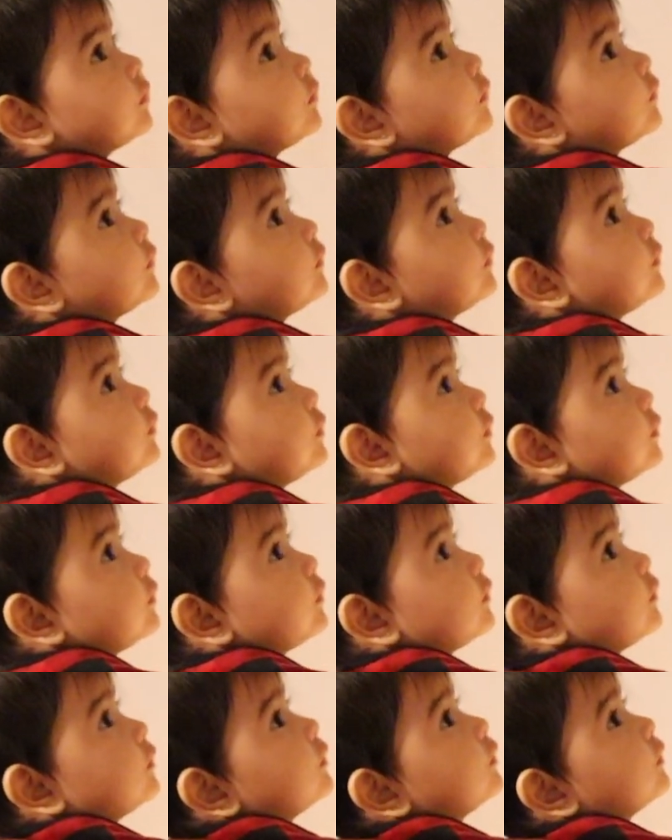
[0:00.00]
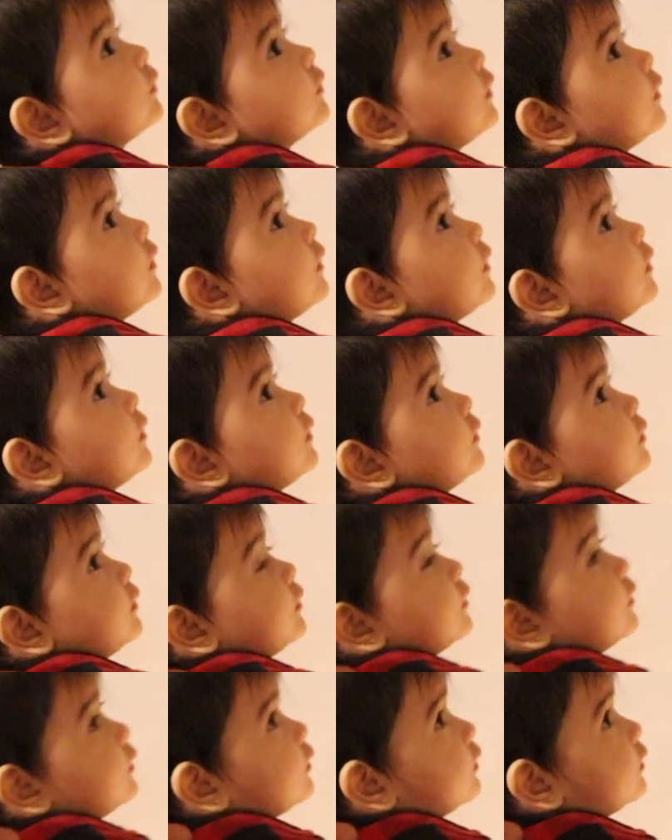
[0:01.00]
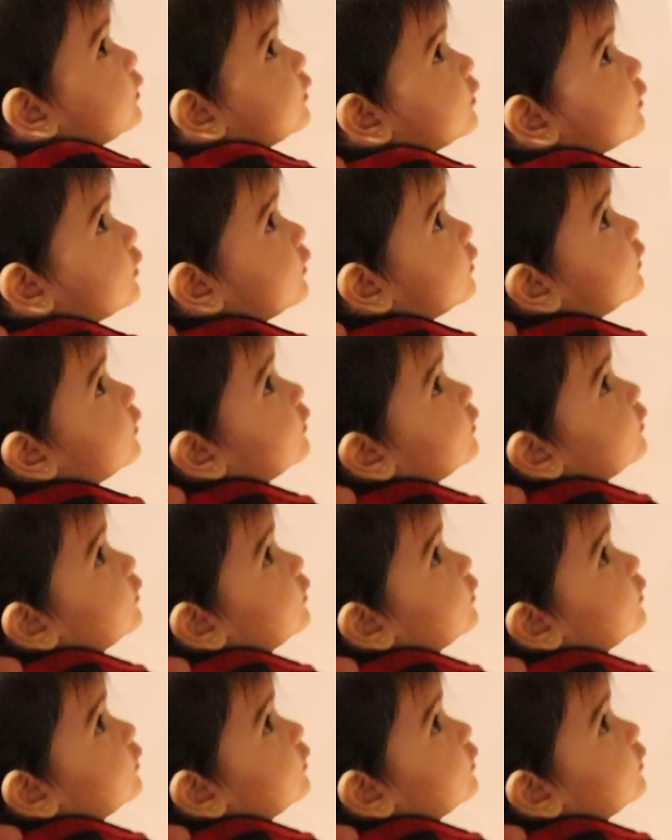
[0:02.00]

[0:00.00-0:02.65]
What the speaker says: got some Christmas pictures. What I